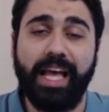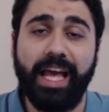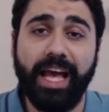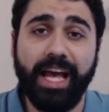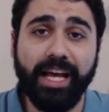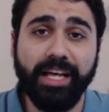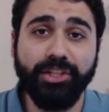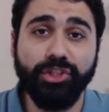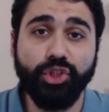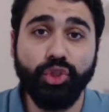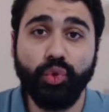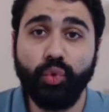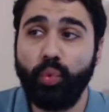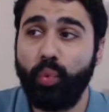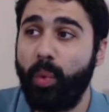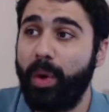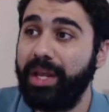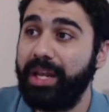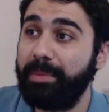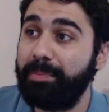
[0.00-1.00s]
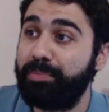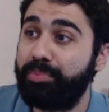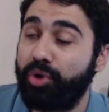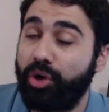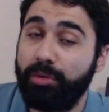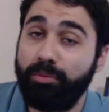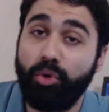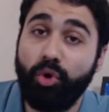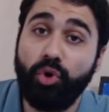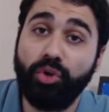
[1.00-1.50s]
and you want to
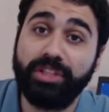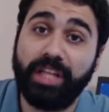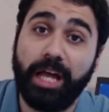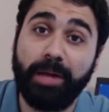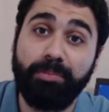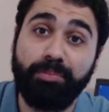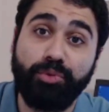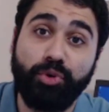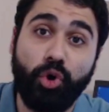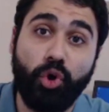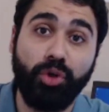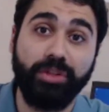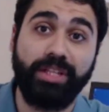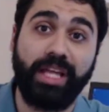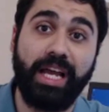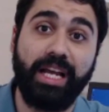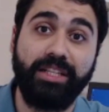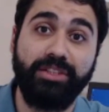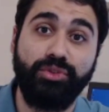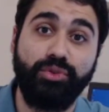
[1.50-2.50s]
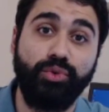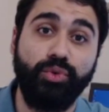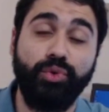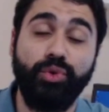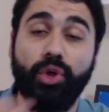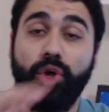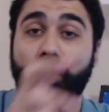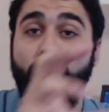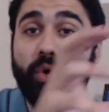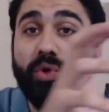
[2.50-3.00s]
promote a product to
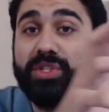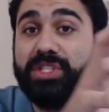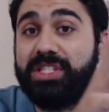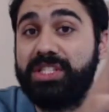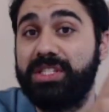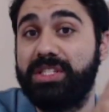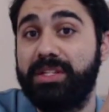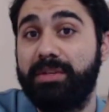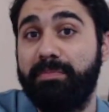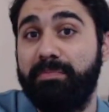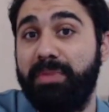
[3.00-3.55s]
those